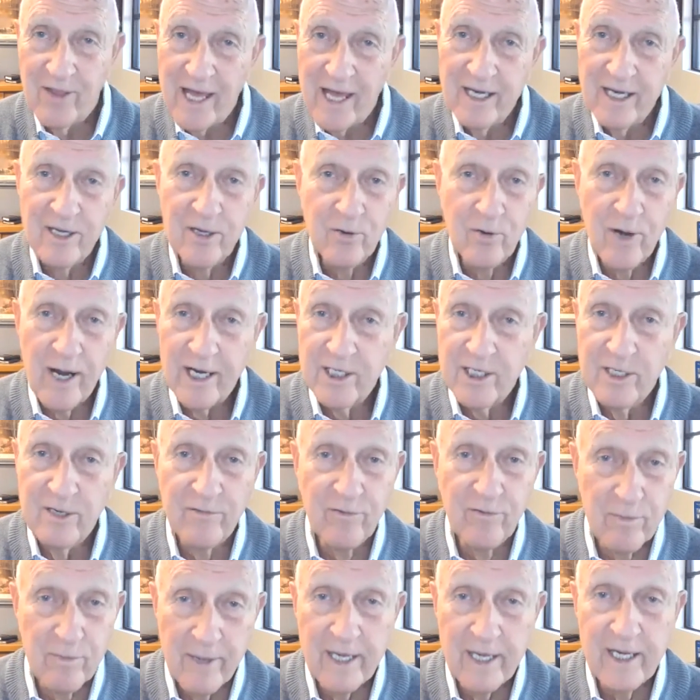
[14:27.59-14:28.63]
That
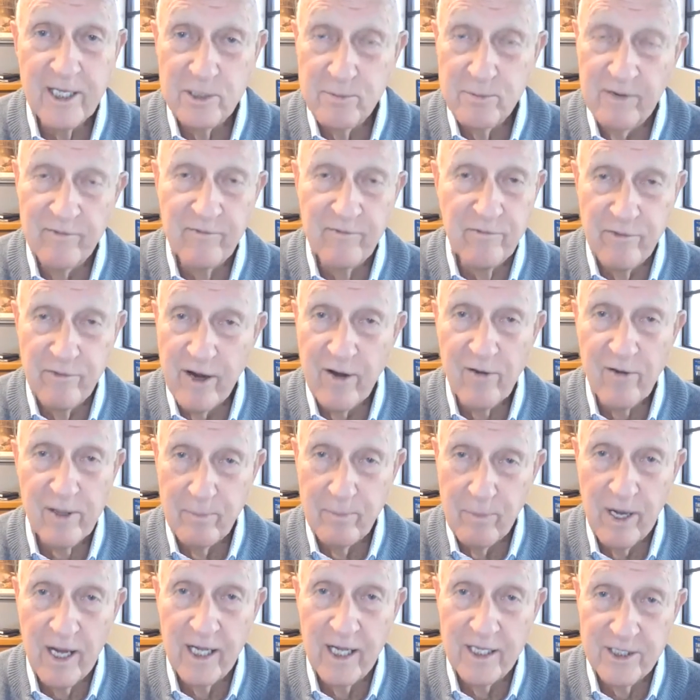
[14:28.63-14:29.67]
interaction for many has been
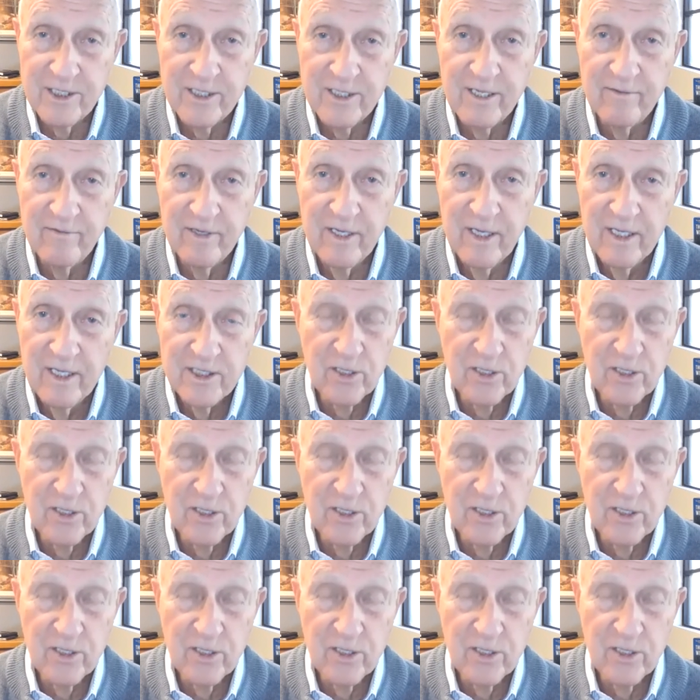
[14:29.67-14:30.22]
very positive.